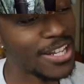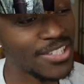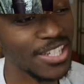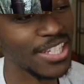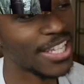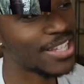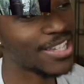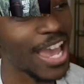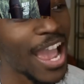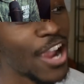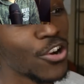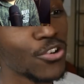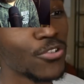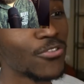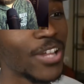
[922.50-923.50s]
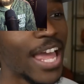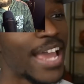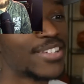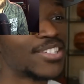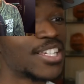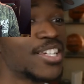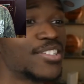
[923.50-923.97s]
minutes in the entire of
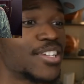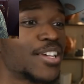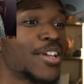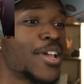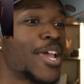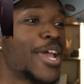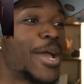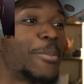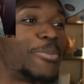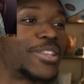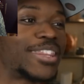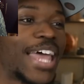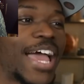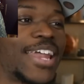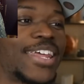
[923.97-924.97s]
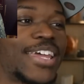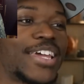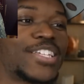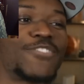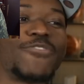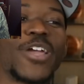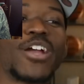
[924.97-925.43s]
last season. But that
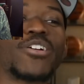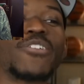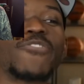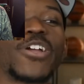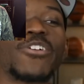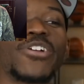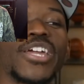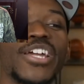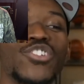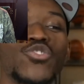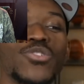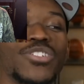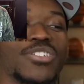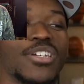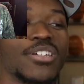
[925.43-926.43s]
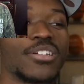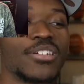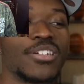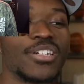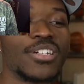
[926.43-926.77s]
is very, very interesting.